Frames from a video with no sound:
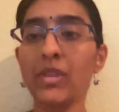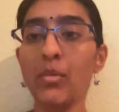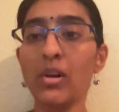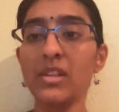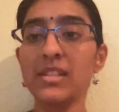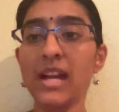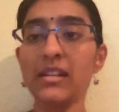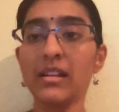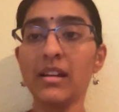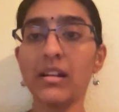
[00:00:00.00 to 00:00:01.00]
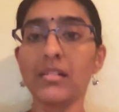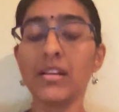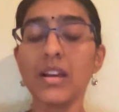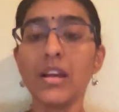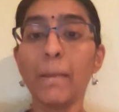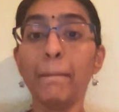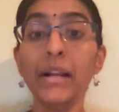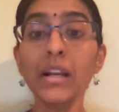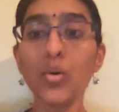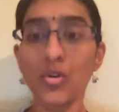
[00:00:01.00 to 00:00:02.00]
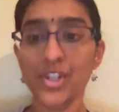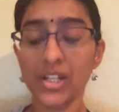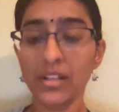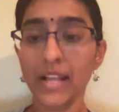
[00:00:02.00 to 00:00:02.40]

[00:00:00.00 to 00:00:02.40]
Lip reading: what is that, milk ocean,